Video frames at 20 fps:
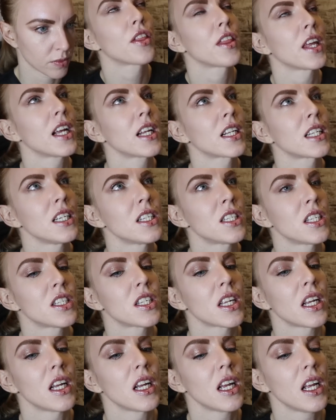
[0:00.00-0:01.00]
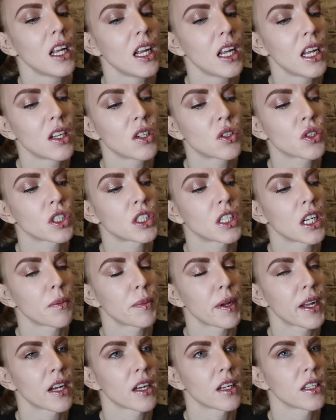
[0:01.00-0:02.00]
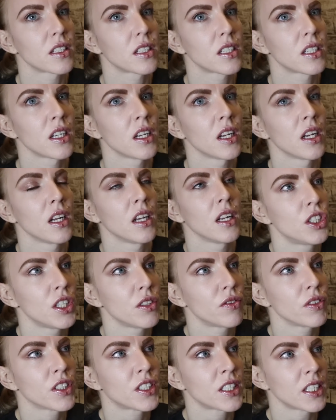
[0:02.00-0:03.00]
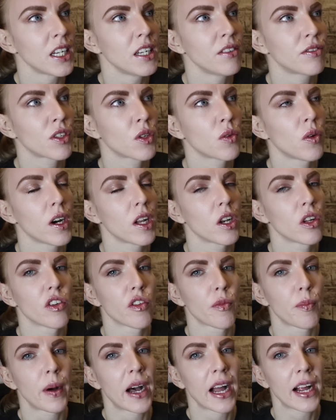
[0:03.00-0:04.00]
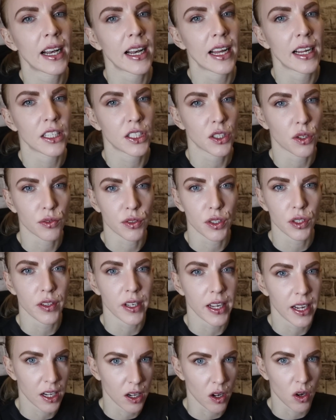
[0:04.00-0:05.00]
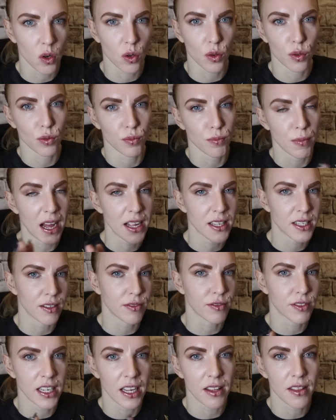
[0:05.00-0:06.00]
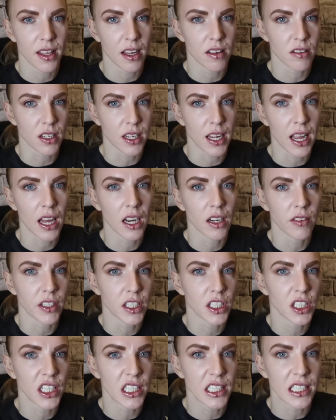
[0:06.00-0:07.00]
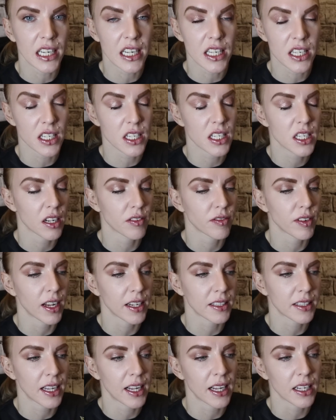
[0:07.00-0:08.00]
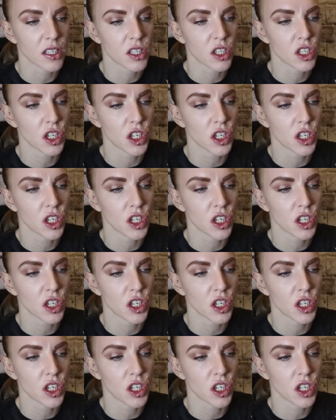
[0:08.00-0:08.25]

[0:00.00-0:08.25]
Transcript: I think this is interesting because she received quite a lot of backlash of doing the whole massive 10,000 calorie cheat days and stuff like that.